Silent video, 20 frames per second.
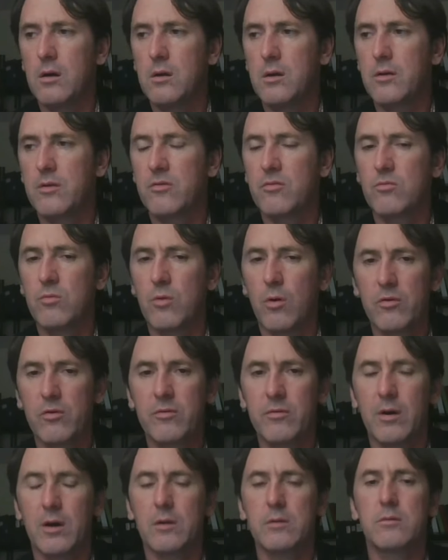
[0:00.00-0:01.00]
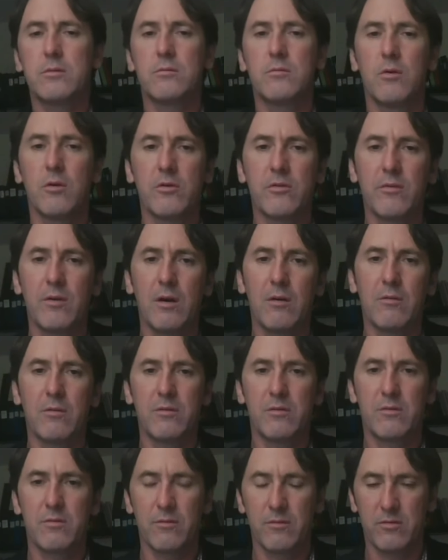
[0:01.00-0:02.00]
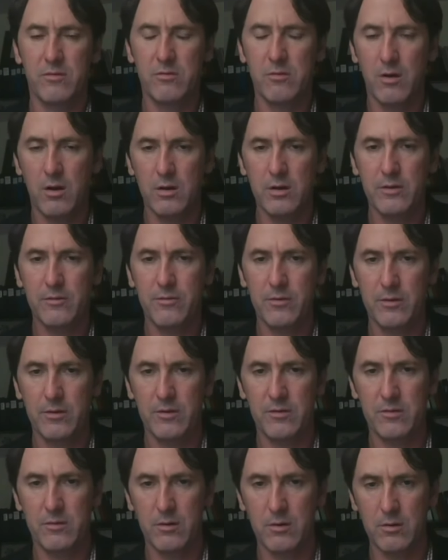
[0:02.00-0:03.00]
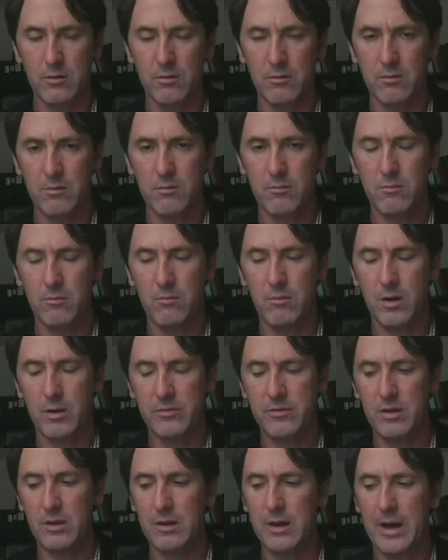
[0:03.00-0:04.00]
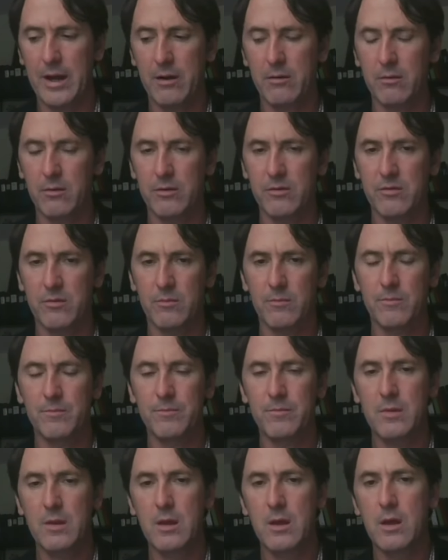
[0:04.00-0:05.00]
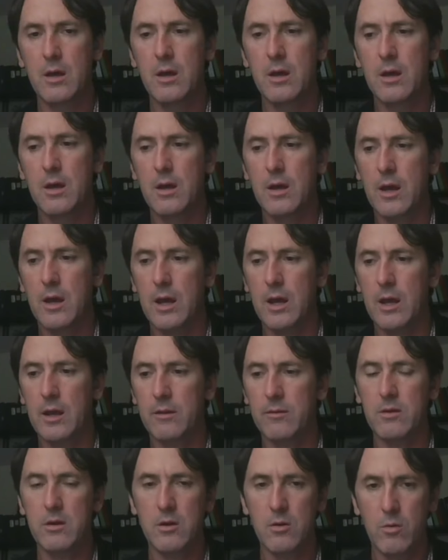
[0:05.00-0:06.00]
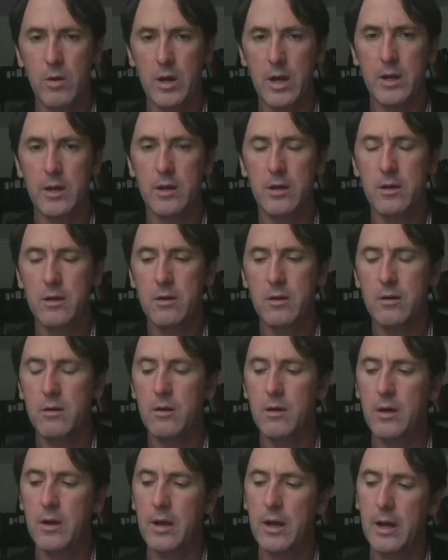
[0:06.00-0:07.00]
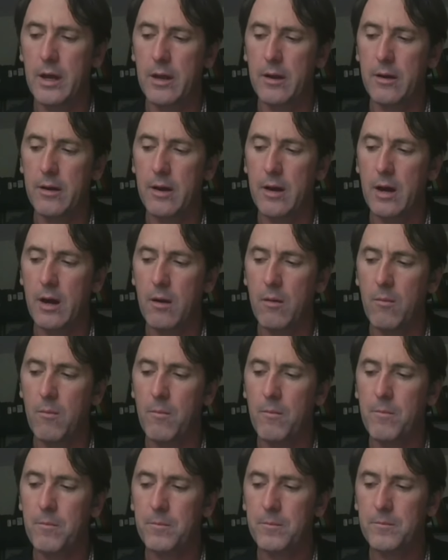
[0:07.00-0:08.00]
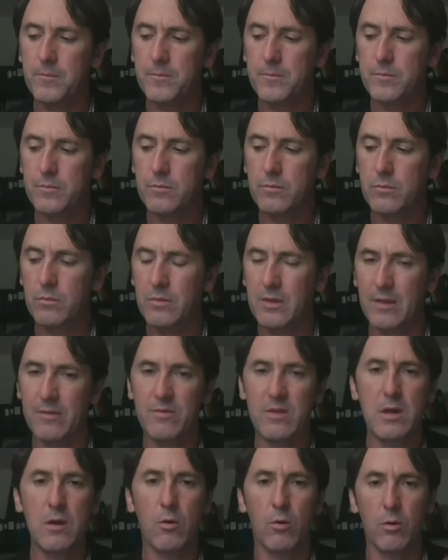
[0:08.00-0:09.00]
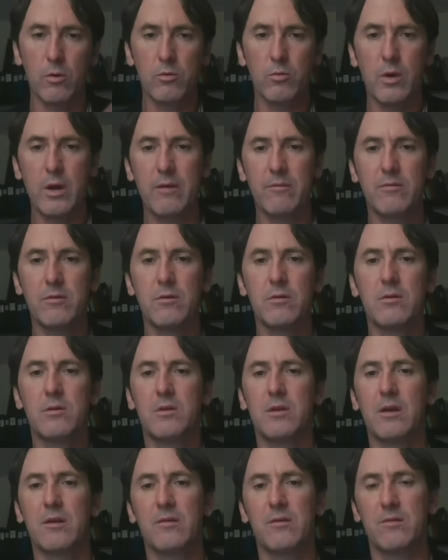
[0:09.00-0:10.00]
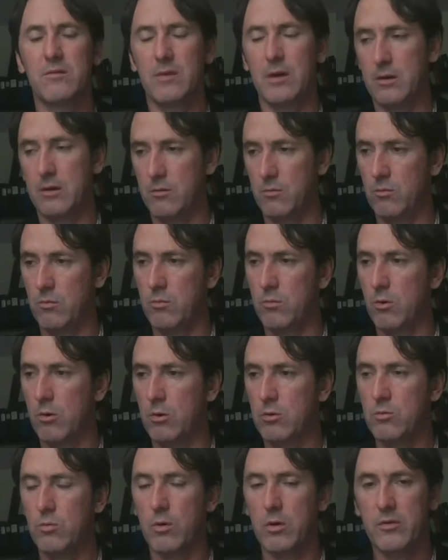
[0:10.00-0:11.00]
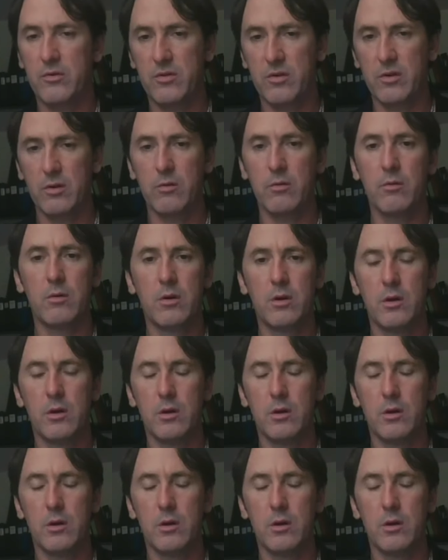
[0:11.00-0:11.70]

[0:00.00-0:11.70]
is Roosevelt. Roosevelt was strongly for this new multilateralism and the UN, and that the old way of doing things, that World War II,